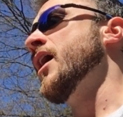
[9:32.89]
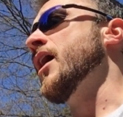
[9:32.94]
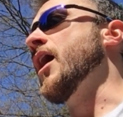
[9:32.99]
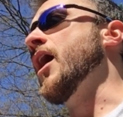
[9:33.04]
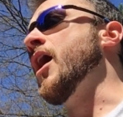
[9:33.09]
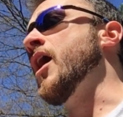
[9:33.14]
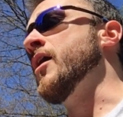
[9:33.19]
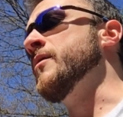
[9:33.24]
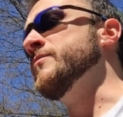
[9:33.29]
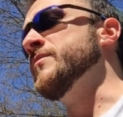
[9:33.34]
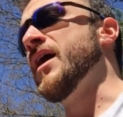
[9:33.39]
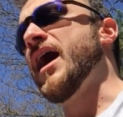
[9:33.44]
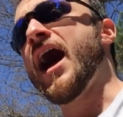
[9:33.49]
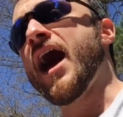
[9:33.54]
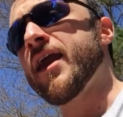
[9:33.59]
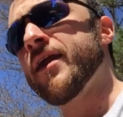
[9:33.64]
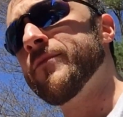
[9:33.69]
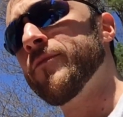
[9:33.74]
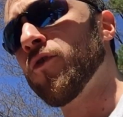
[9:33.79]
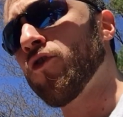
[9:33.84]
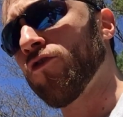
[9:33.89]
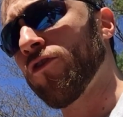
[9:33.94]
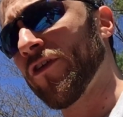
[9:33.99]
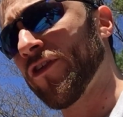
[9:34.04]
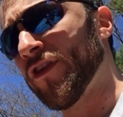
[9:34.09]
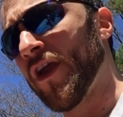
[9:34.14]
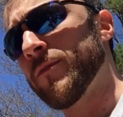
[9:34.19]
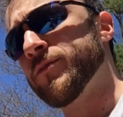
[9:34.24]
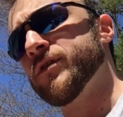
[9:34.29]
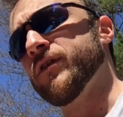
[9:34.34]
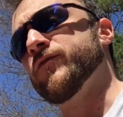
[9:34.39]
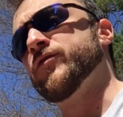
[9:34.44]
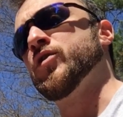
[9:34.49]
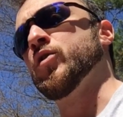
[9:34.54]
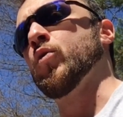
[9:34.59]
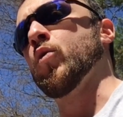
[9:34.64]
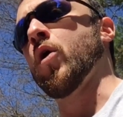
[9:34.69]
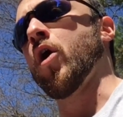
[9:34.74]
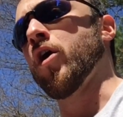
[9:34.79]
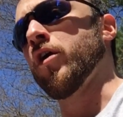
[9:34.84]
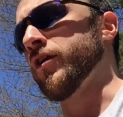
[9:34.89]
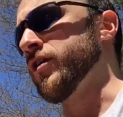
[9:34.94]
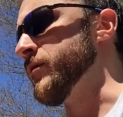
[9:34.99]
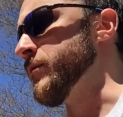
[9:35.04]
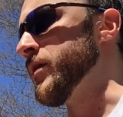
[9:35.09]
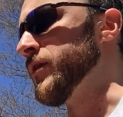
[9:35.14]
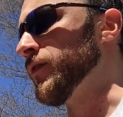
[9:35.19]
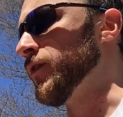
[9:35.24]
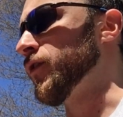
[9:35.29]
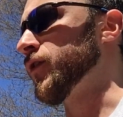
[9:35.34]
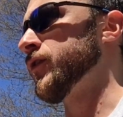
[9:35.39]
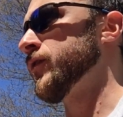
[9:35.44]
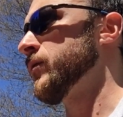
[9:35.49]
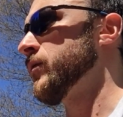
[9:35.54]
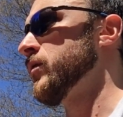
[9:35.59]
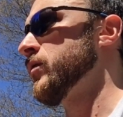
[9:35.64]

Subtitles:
I am receptive to arguments